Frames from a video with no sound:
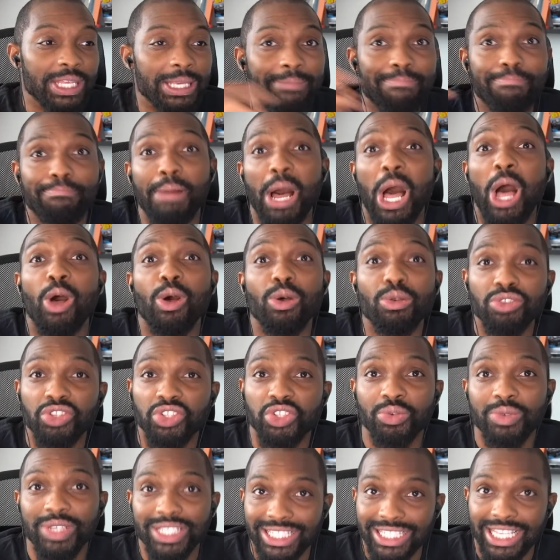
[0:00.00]

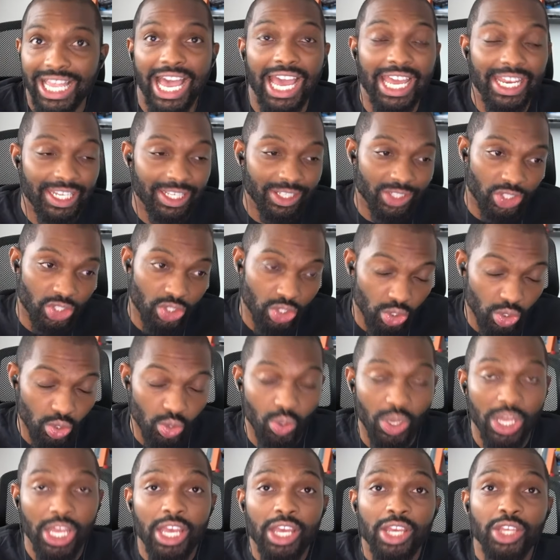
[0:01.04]
bones you assign it
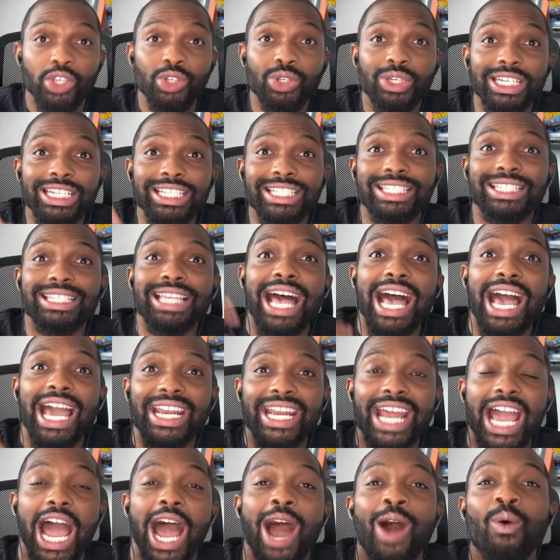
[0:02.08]
to, you can assign
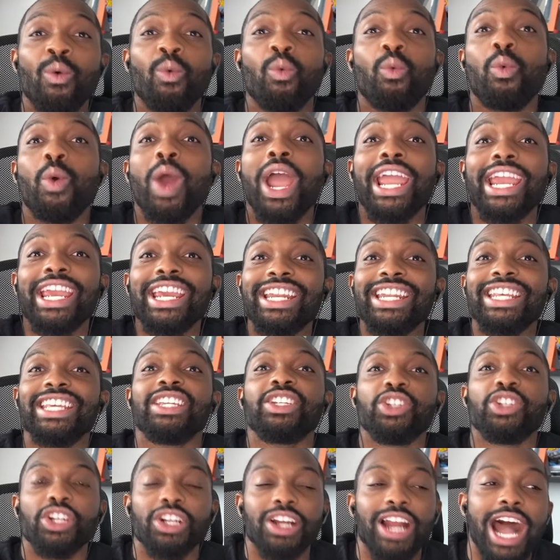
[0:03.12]
how
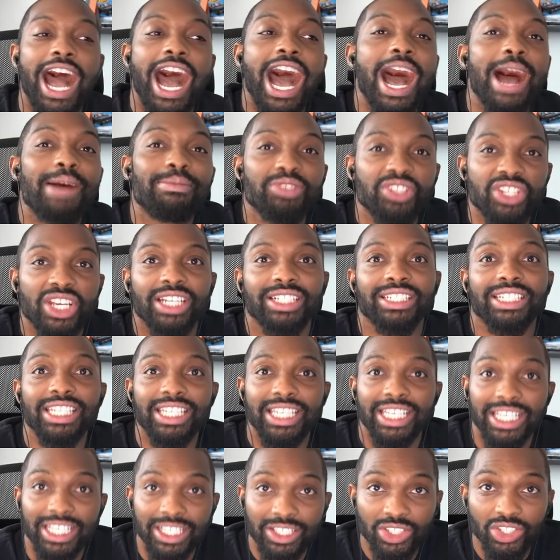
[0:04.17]
weighted your object
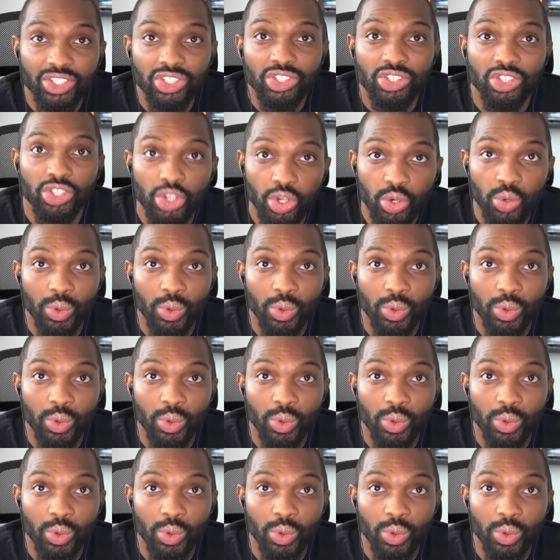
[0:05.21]
is to